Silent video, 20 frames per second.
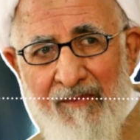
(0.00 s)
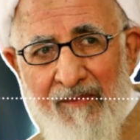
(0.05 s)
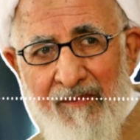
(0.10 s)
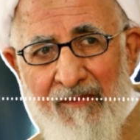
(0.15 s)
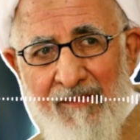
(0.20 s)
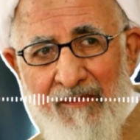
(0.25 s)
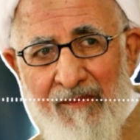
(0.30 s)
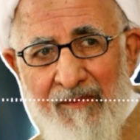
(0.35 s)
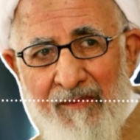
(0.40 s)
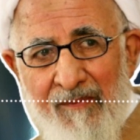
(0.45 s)

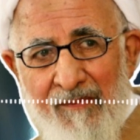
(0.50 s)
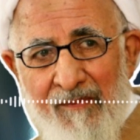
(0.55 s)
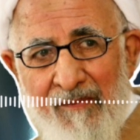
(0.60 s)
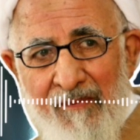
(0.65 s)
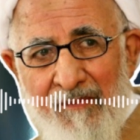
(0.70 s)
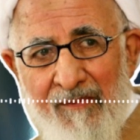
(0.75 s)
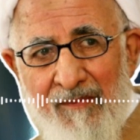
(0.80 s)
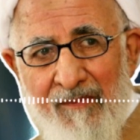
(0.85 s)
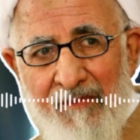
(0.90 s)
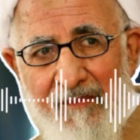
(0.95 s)
Maybe those shoes
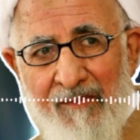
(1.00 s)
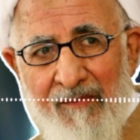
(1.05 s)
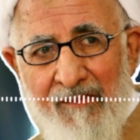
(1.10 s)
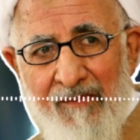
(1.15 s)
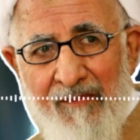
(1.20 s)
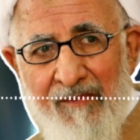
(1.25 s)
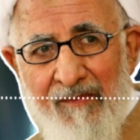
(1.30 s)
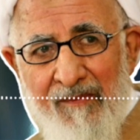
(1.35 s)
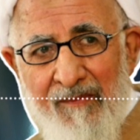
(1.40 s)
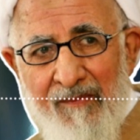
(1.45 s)
are not very
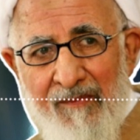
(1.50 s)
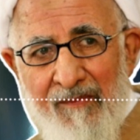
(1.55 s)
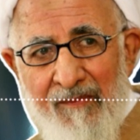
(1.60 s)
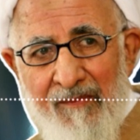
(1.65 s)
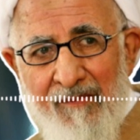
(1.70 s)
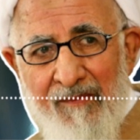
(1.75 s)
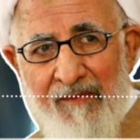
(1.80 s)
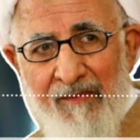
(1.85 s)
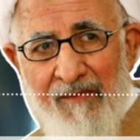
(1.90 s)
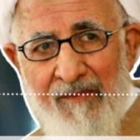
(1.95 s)
comfortable
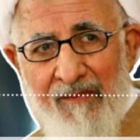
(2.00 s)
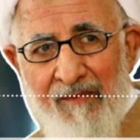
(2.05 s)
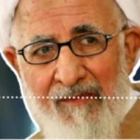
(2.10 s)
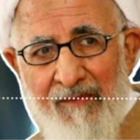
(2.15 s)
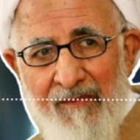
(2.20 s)
for you.